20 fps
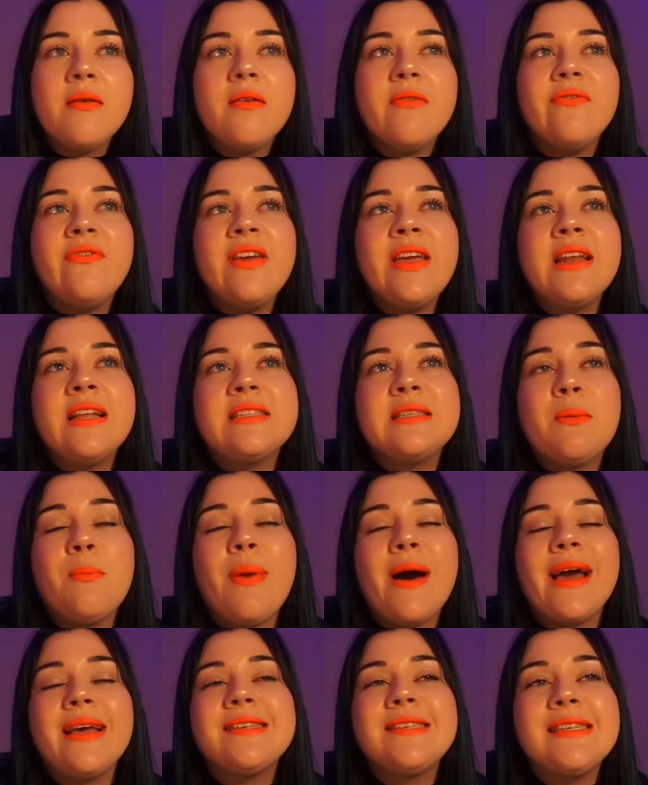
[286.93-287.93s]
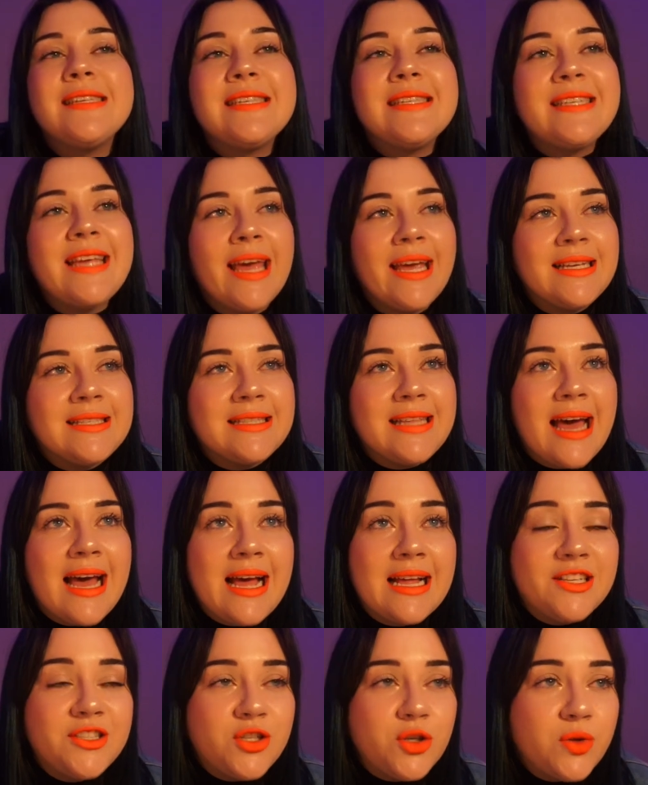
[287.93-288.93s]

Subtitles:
Venus and Pisces takes that